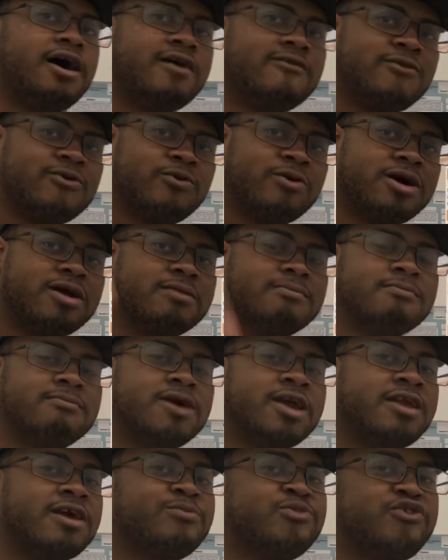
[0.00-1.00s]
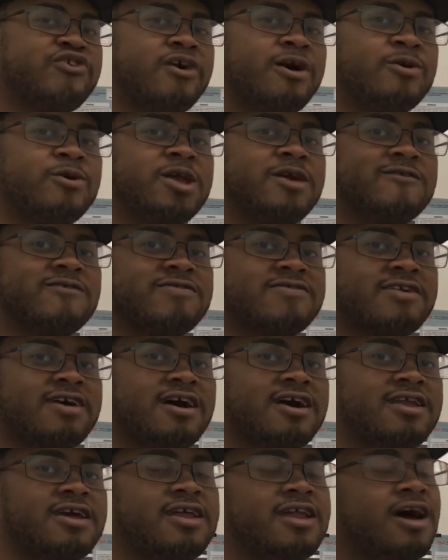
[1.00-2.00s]
everyone, my name is Dominic
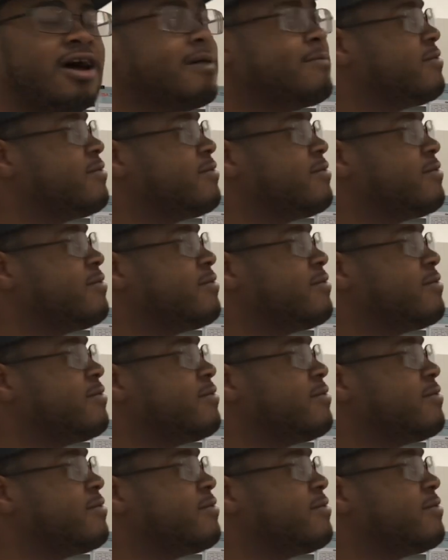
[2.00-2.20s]
Scott and I'm